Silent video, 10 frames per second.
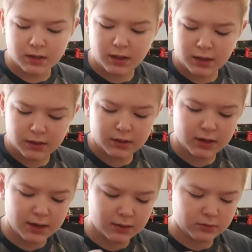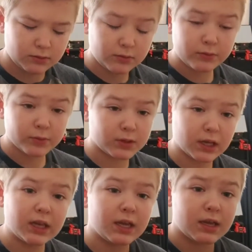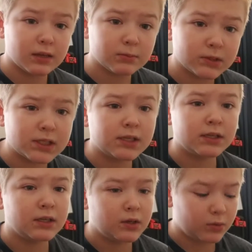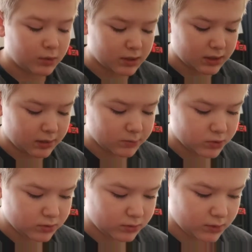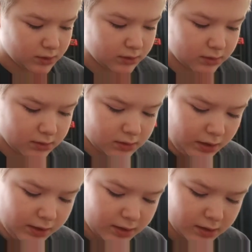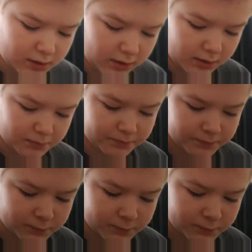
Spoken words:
And now for the games, what game should you get? Well,